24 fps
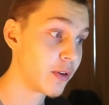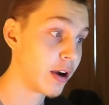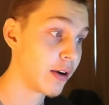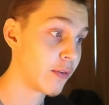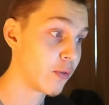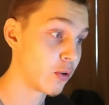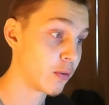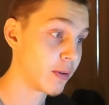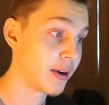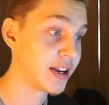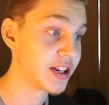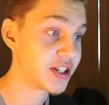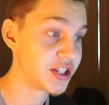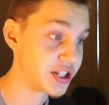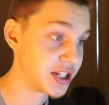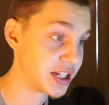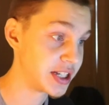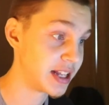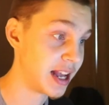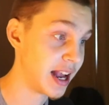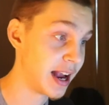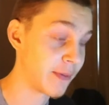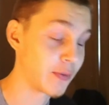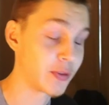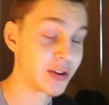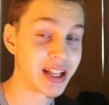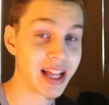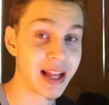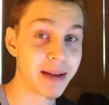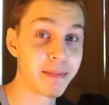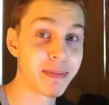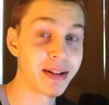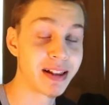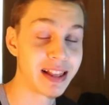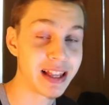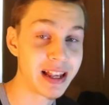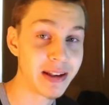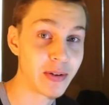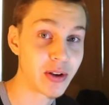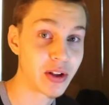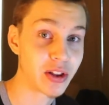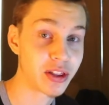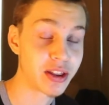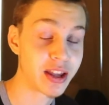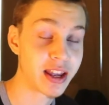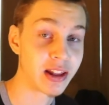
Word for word: for righteousness to everyone that believeth.